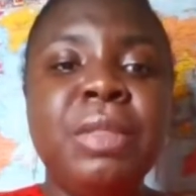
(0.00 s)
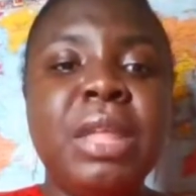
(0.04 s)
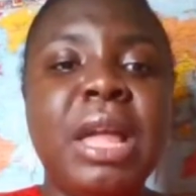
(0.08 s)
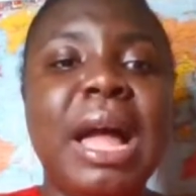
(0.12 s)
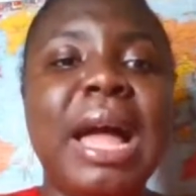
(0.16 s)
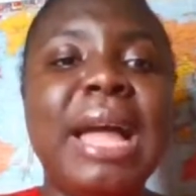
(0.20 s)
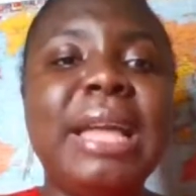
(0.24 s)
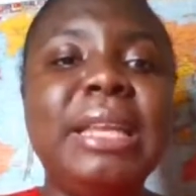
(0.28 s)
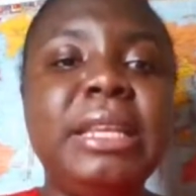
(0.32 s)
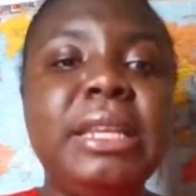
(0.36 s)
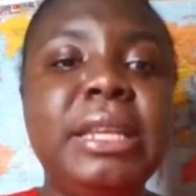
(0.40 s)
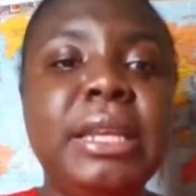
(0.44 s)

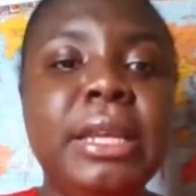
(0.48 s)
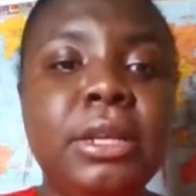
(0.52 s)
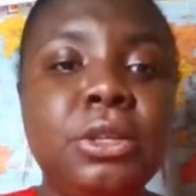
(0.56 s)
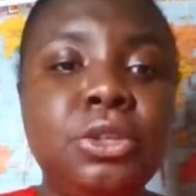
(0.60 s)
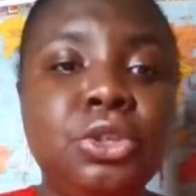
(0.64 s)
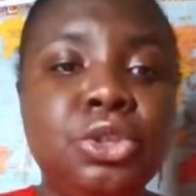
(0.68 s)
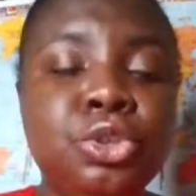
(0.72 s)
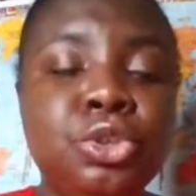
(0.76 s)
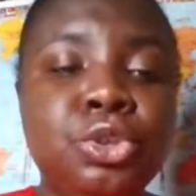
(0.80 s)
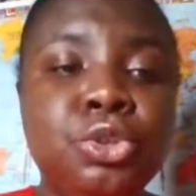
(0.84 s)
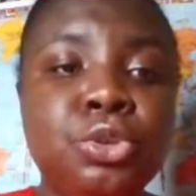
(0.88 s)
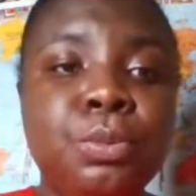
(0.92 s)
I
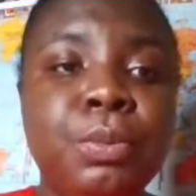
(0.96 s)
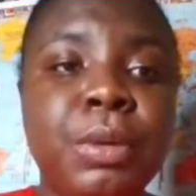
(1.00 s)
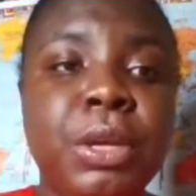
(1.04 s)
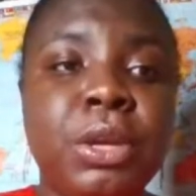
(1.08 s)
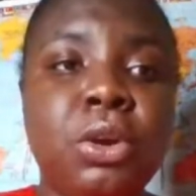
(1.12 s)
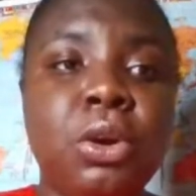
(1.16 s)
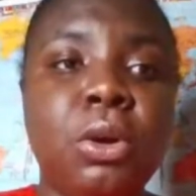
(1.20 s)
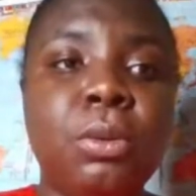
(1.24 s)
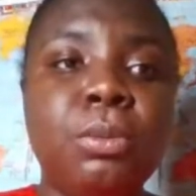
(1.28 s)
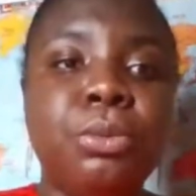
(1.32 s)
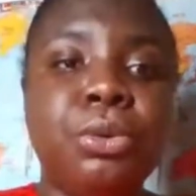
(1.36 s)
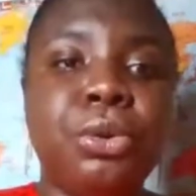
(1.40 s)
need you to
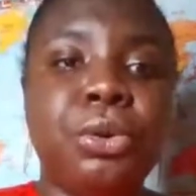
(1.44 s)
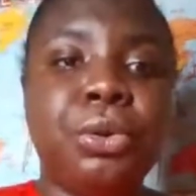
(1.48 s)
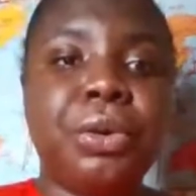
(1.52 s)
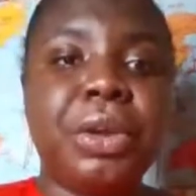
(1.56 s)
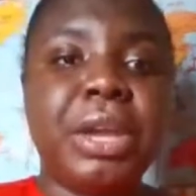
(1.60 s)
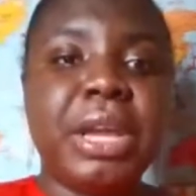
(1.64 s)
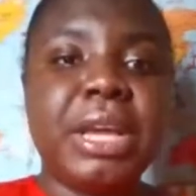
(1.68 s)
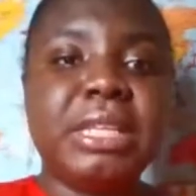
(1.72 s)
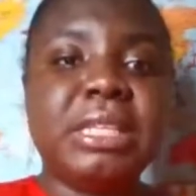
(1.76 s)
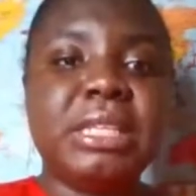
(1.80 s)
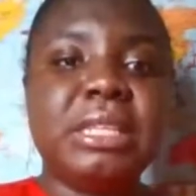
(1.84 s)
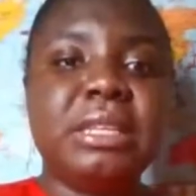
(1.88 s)
become
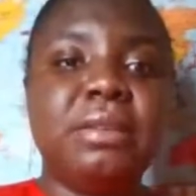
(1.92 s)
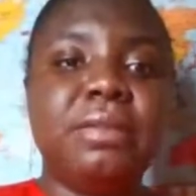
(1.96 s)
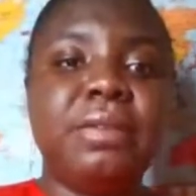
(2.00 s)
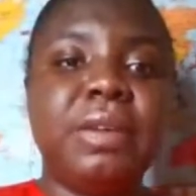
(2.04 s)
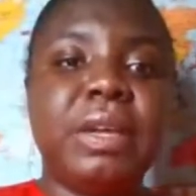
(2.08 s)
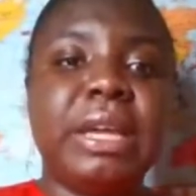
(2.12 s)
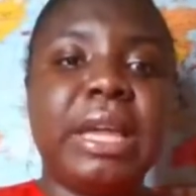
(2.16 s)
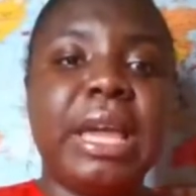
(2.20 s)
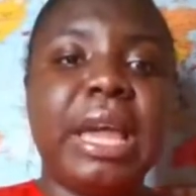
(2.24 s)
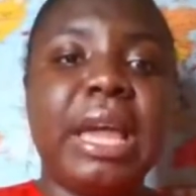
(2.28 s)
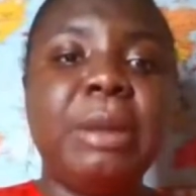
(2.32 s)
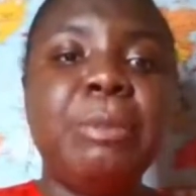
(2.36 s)
creative
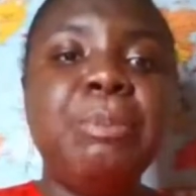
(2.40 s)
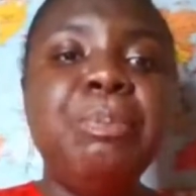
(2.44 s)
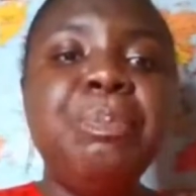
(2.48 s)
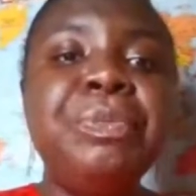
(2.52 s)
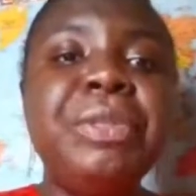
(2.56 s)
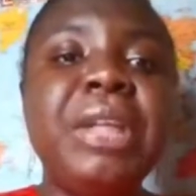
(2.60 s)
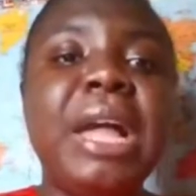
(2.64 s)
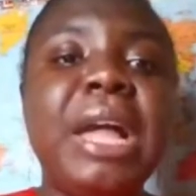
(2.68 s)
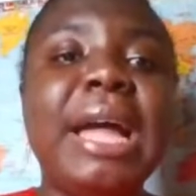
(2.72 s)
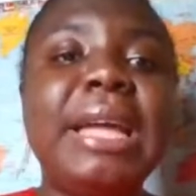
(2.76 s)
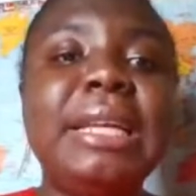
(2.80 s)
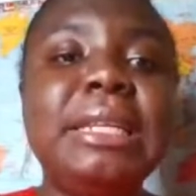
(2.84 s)
again.
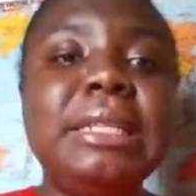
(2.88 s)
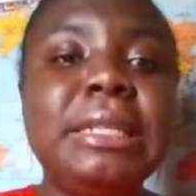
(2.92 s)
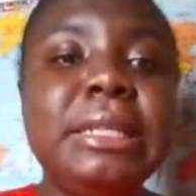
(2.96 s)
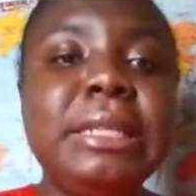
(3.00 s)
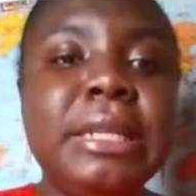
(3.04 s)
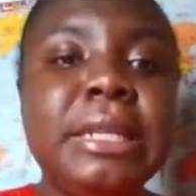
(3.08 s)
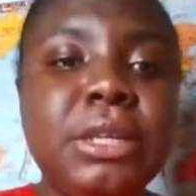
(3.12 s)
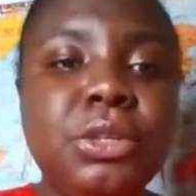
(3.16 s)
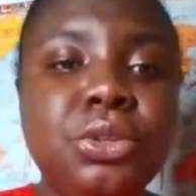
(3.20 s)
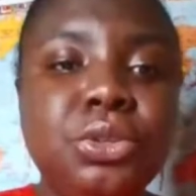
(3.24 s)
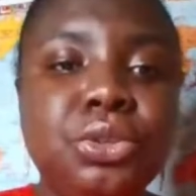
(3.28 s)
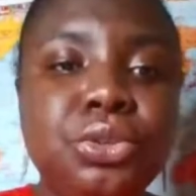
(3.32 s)
I
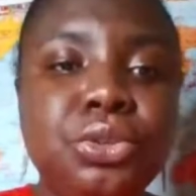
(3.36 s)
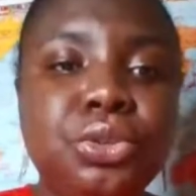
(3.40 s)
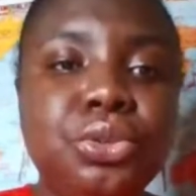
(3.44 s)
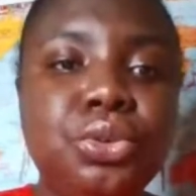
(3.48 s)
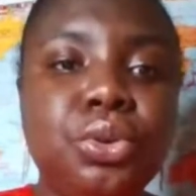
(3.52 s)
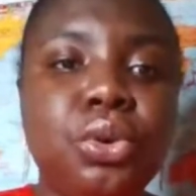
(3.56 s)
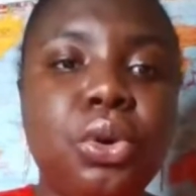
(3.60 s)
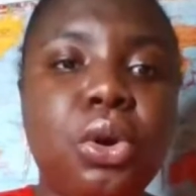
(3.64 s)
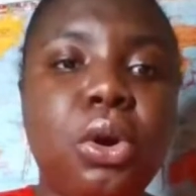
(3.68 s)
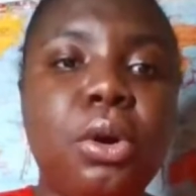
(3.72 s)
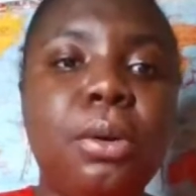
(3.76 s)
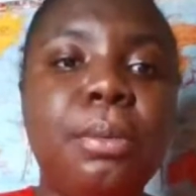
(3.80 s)
need you
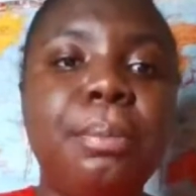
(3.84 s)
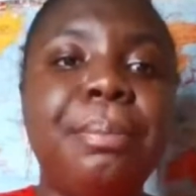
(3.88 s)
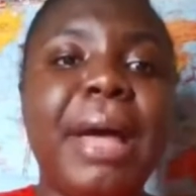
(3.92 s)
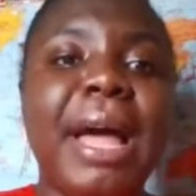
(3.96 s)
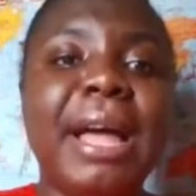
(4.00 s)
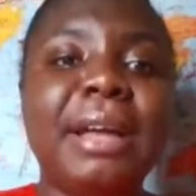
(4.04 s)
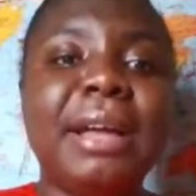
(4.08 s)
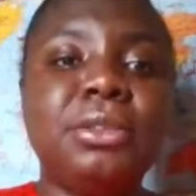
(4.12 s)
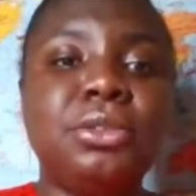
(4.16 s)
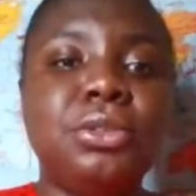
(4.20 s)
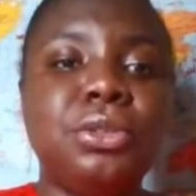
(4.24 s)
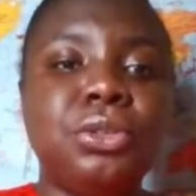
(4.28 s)
to come
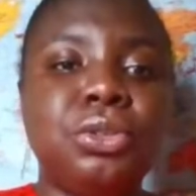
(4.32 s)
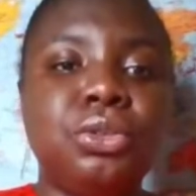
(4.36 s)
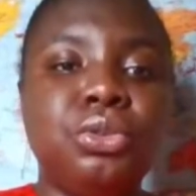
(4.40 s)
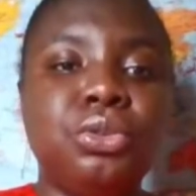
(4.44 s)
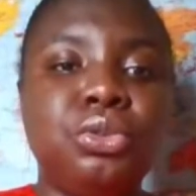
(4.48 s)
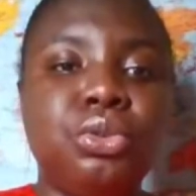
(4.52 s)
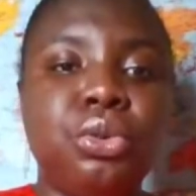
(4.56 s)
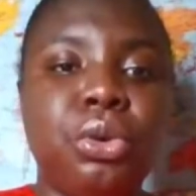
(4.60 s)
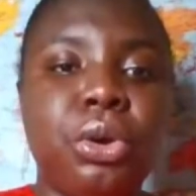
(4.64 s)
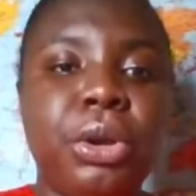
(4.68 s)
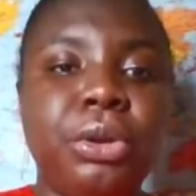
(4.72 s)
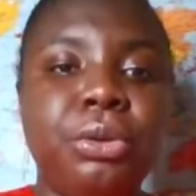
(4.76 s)
back to the
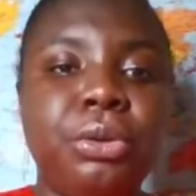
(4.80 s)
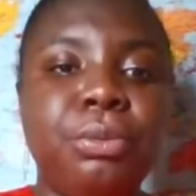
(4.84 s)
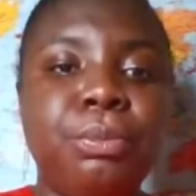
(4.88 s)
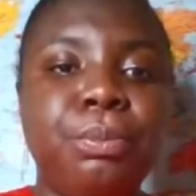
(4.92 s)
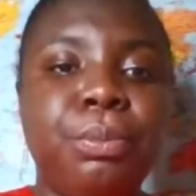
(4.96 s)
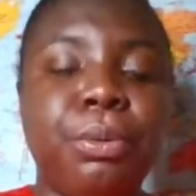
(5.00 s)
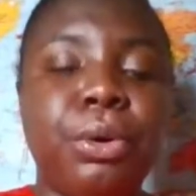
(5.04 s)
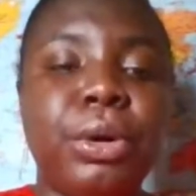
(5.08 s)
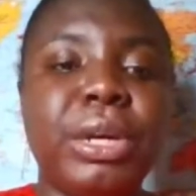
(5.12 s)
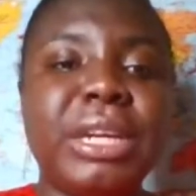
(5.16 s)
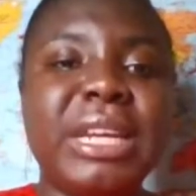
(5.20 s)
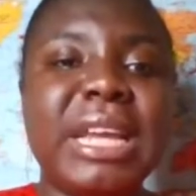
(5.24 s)
drawing
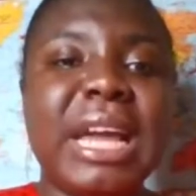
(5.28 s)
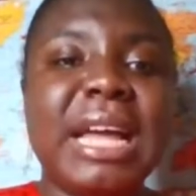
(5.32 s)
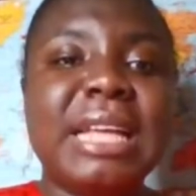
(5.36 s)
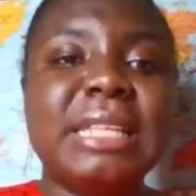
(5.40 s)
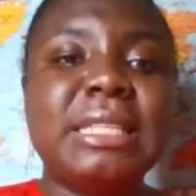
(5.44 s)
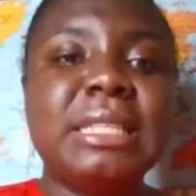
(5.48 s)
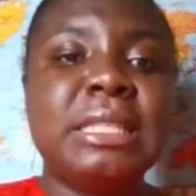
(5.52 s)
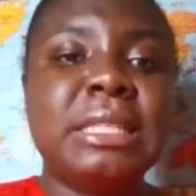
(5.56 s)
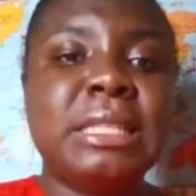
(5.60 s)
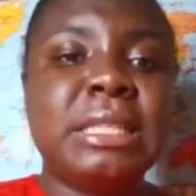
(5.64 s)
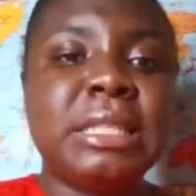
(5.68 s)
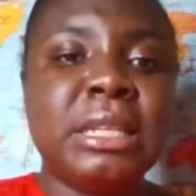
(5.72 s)
board
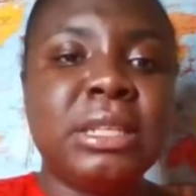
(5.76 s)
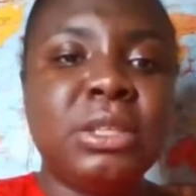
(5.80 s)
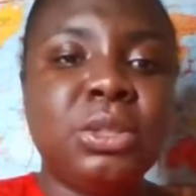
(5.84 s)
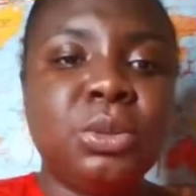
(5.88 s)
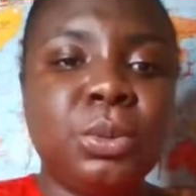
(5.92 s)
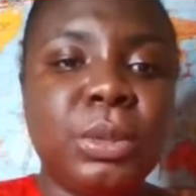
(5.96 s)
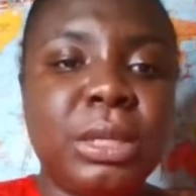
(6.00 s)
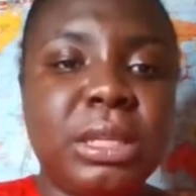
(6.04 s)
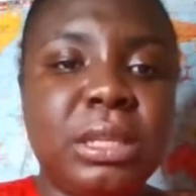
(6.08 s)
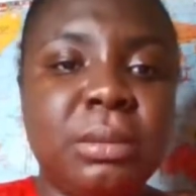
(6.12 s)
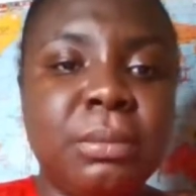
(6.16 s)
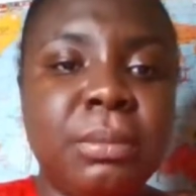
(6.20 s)
and sit
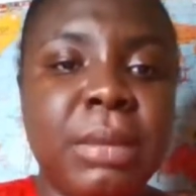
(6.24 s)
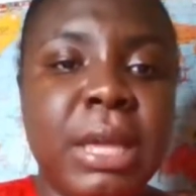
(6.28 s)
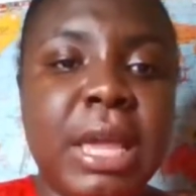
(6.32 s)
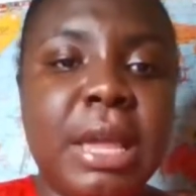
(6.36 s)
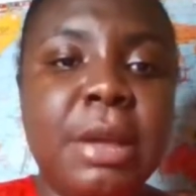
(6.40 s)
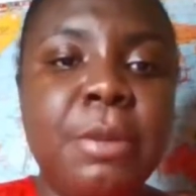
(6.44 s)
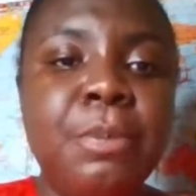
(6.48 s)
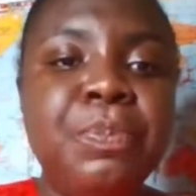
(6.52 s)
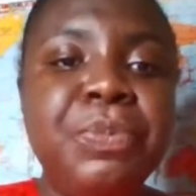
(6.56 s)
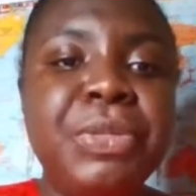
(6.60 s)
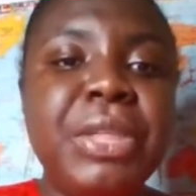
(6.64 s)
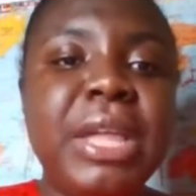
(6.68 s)
with
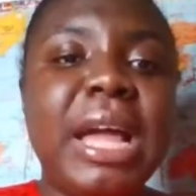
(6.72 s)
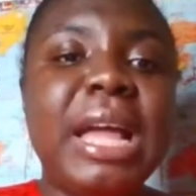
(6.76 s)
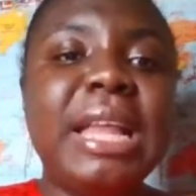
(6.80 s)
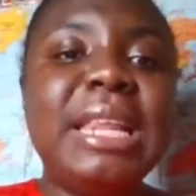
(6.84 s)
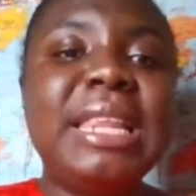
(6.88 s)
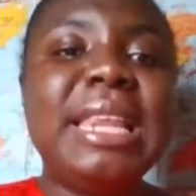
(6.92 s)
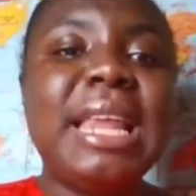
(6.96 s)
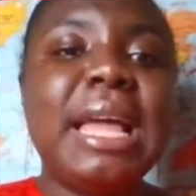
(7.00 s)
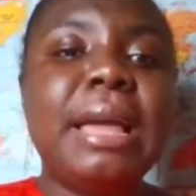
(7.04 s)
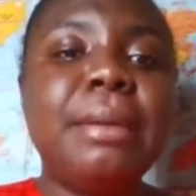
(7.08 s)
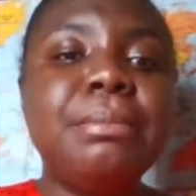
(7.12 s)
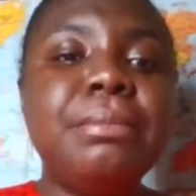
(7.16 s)
me
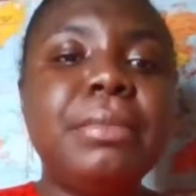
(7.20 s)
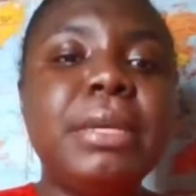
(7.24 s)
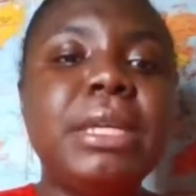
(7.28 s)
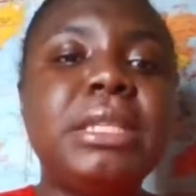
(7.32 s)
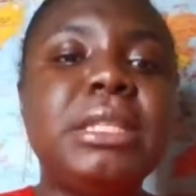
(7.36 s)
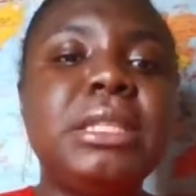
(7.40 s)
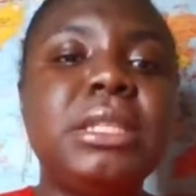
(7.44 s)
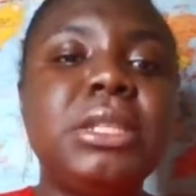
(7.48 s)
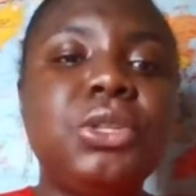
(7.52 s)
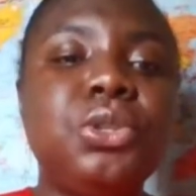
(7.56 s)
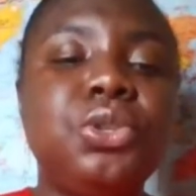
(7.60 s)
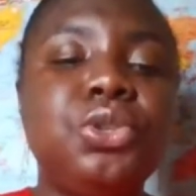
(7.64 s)
and let me
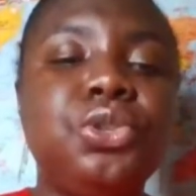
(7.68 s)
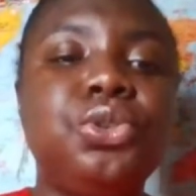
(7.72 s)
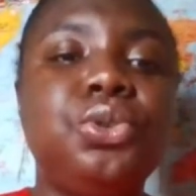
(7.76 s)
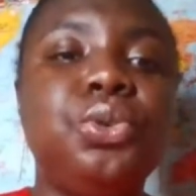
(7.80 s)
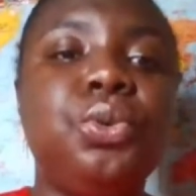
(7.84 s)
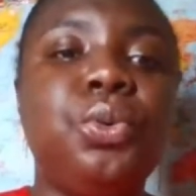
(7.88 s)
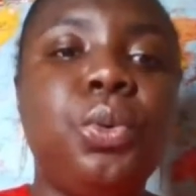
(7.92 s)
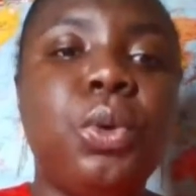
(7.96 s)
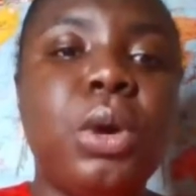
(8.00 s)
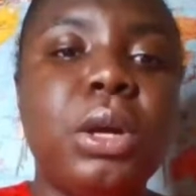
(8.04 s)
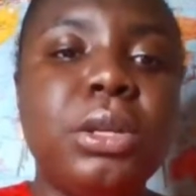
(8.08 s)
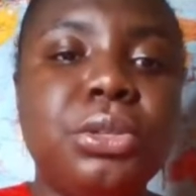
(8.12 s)
teach
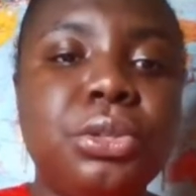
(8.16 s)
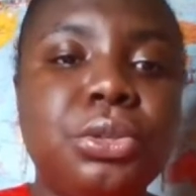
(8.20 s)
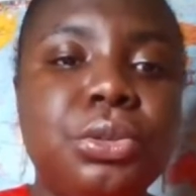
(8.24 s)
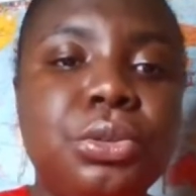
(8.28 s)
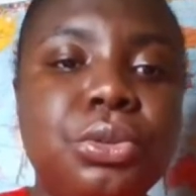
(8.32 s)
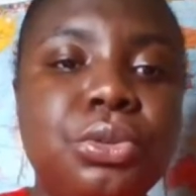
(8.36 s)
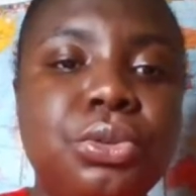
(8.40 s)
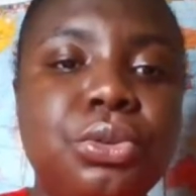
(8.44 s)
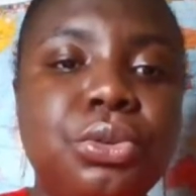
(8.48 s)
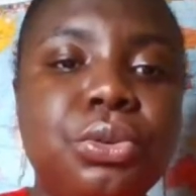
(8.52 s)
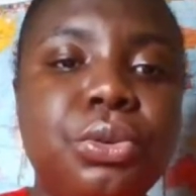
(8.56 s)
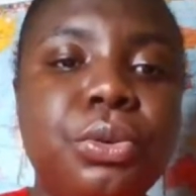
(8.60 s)
you what
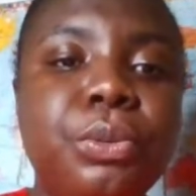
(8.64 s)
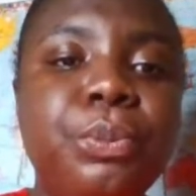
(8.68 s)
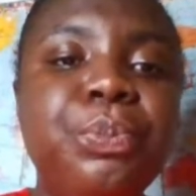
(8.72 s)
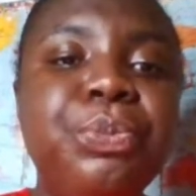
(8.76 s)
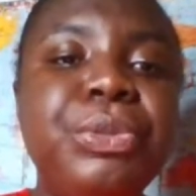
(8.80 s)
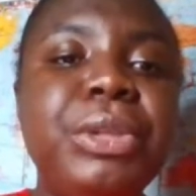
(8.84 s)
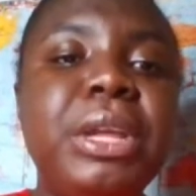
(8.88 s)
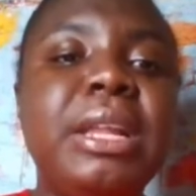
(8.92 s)
to do.